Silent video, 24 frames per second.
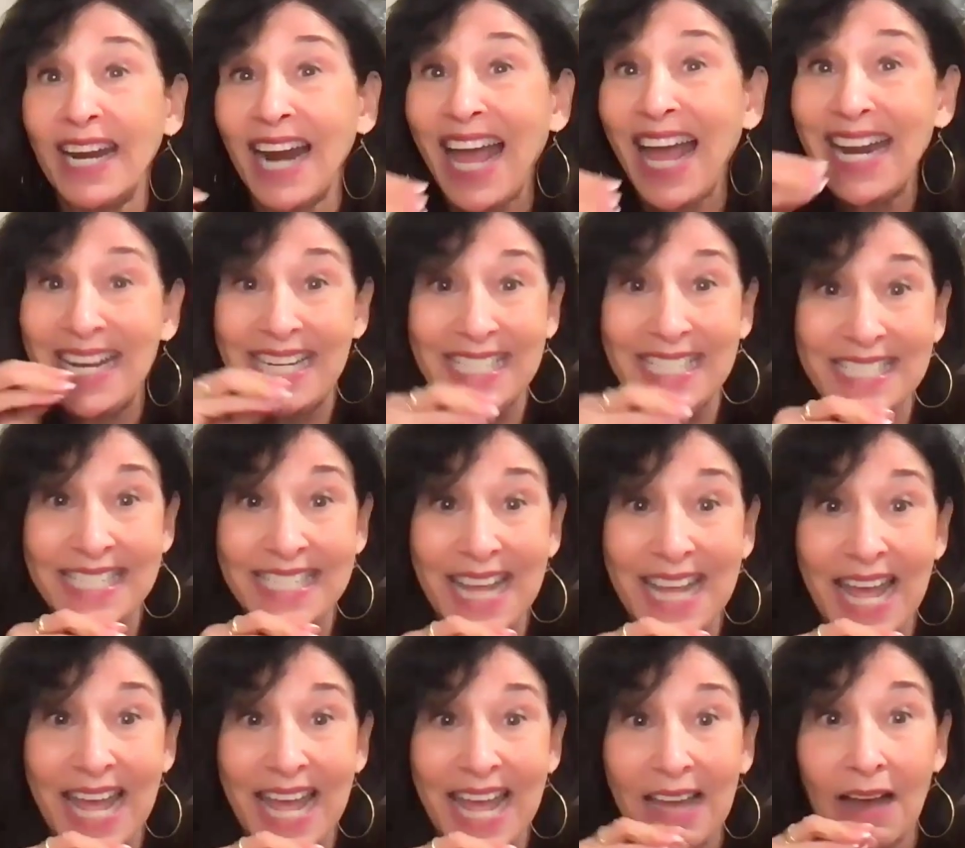And I didn't
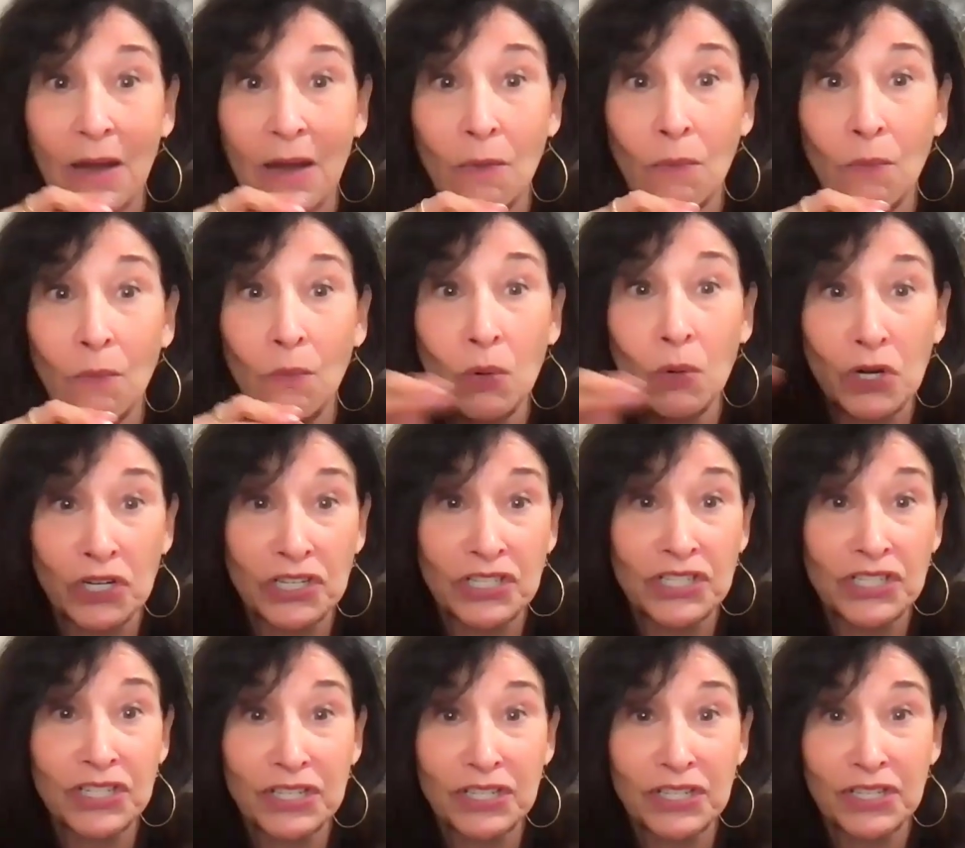say a
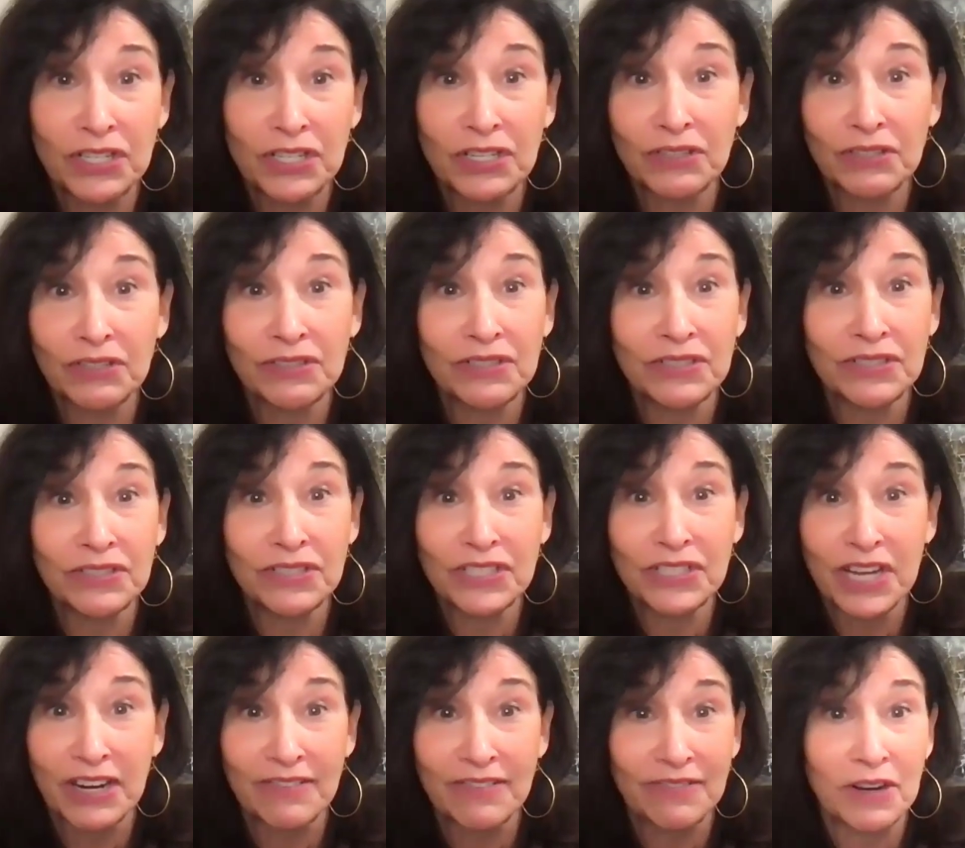word to you,
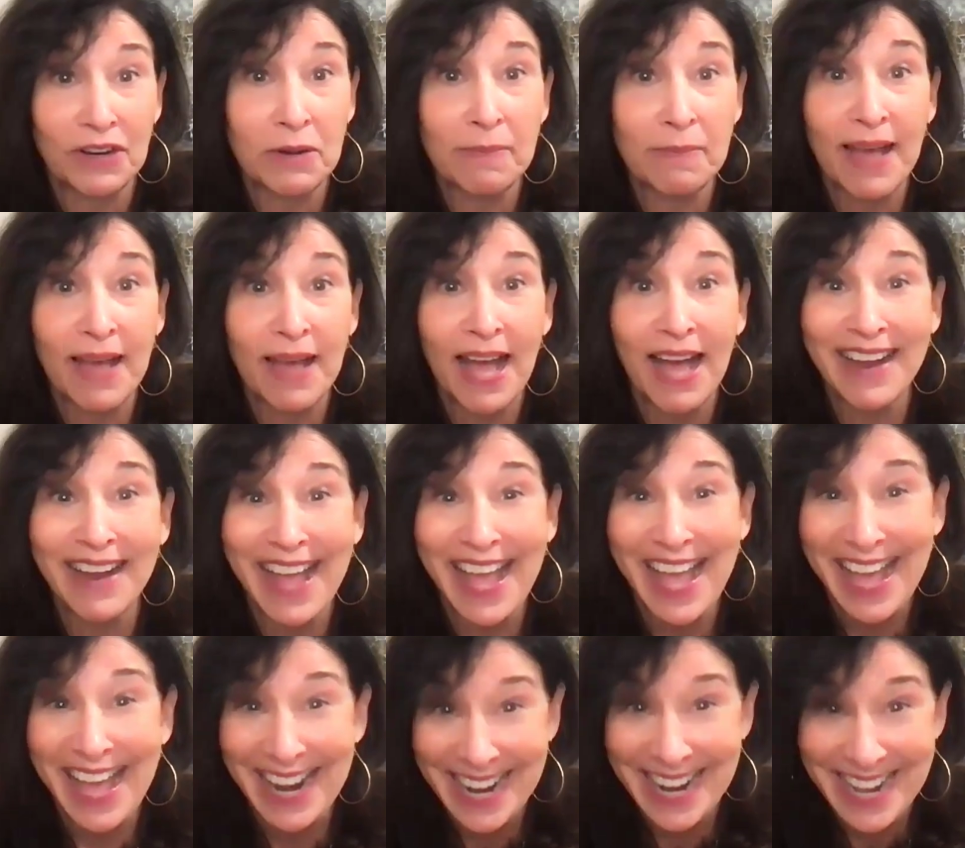Jennifer,
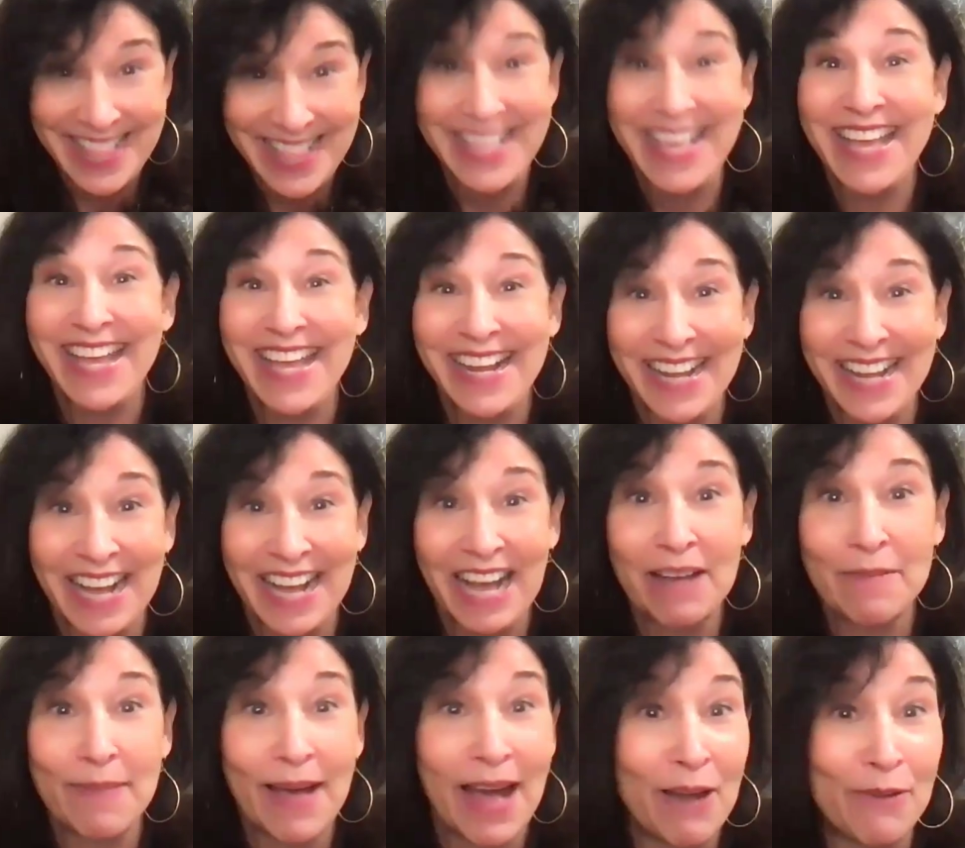about
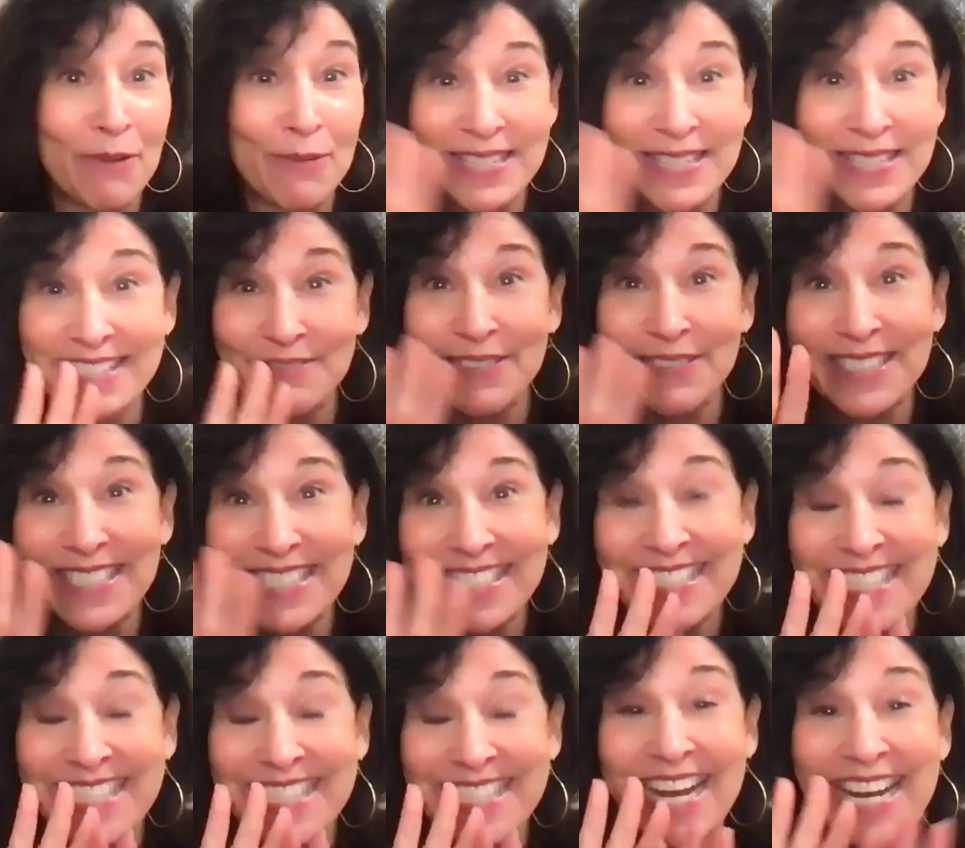anything about, we
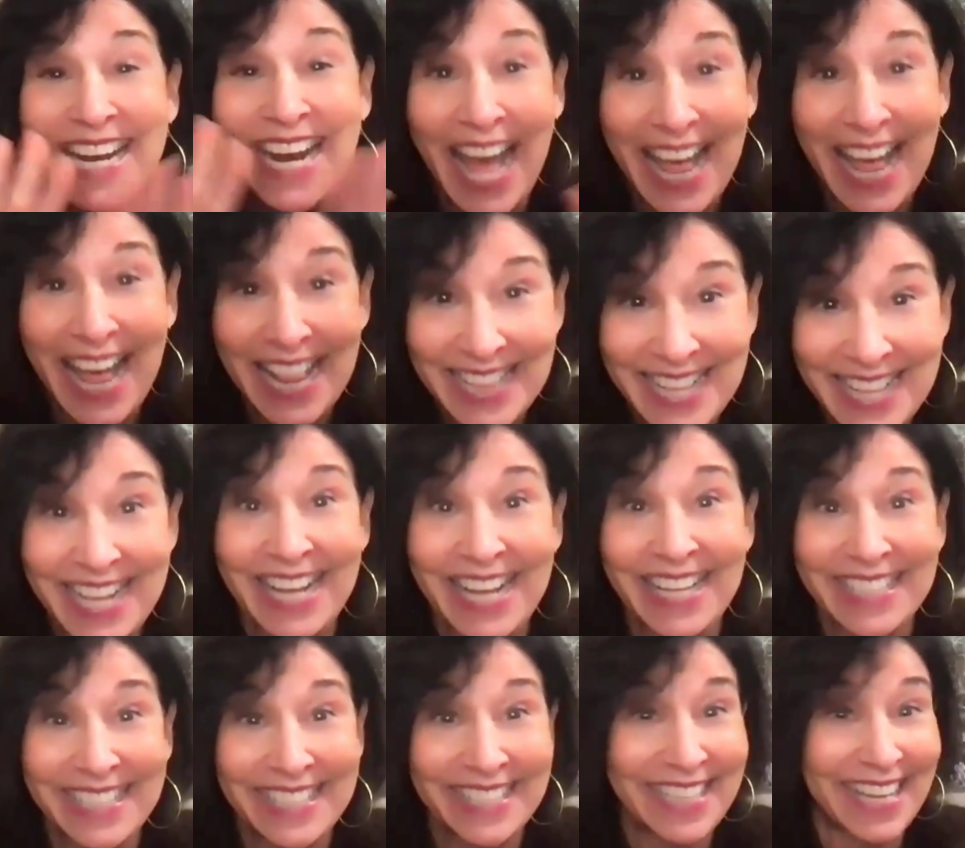just said
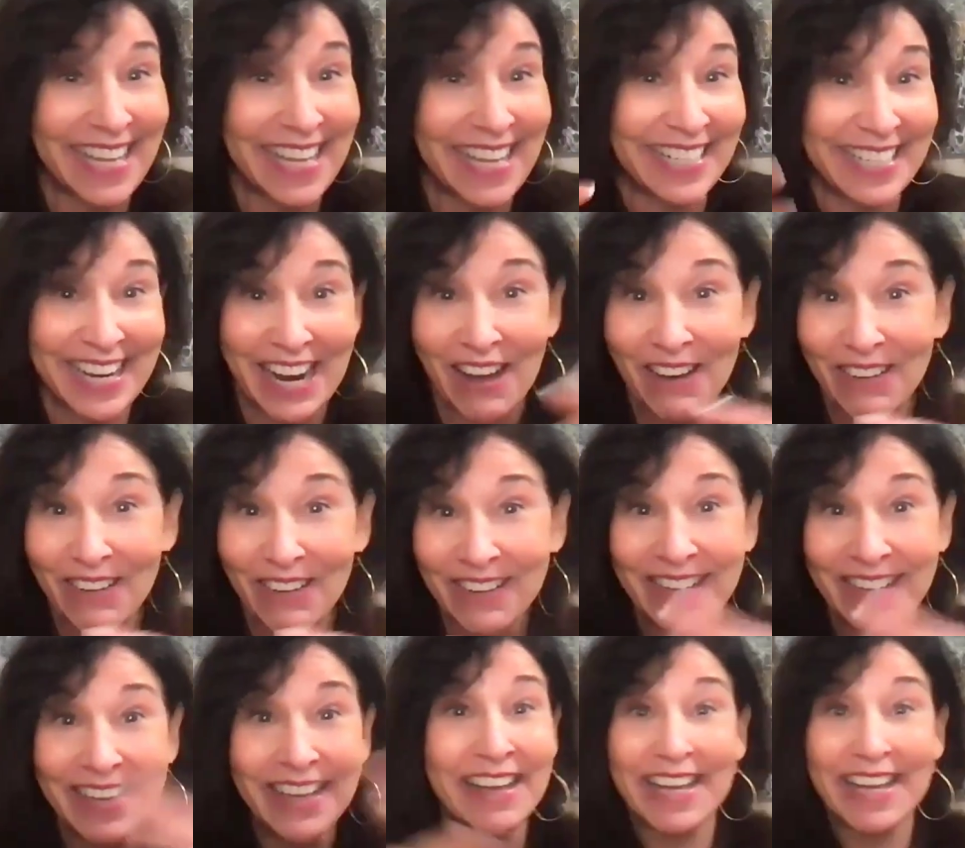nothing other than,
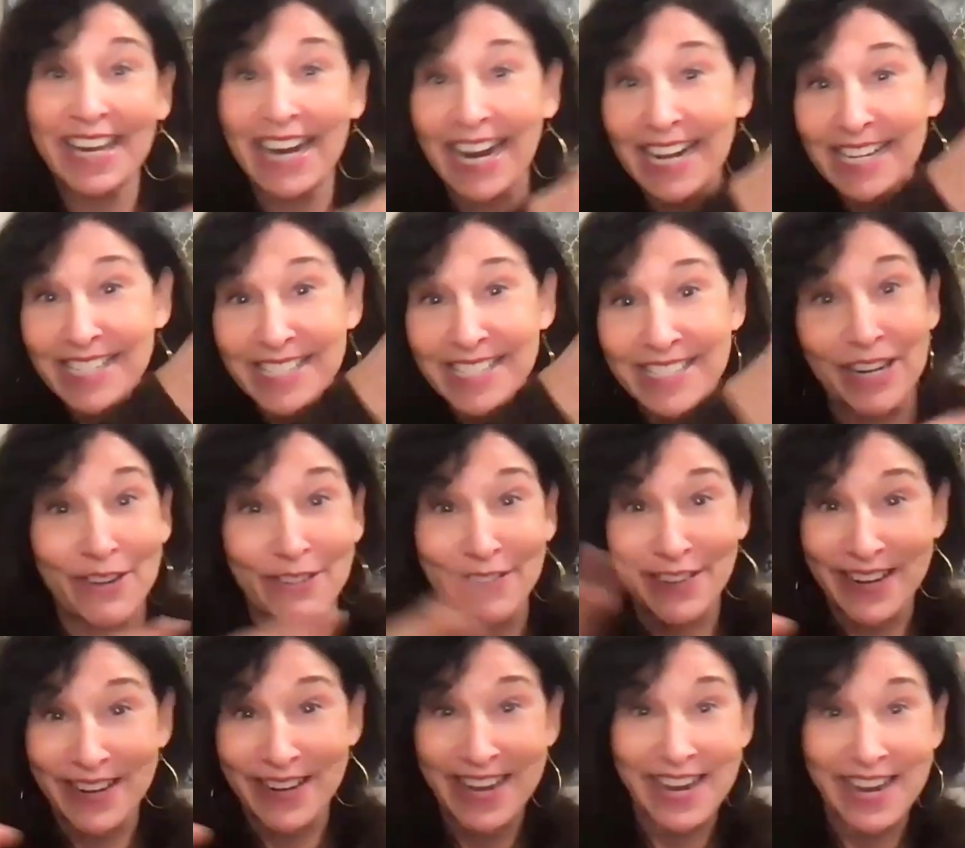can I
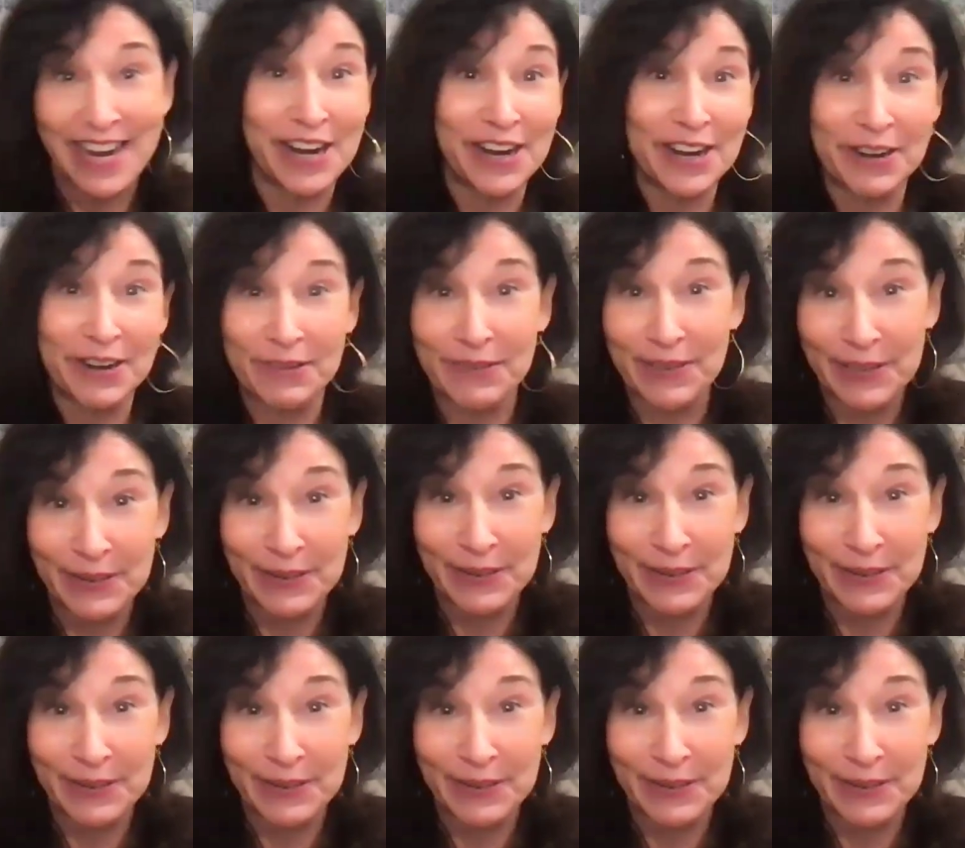sit over here?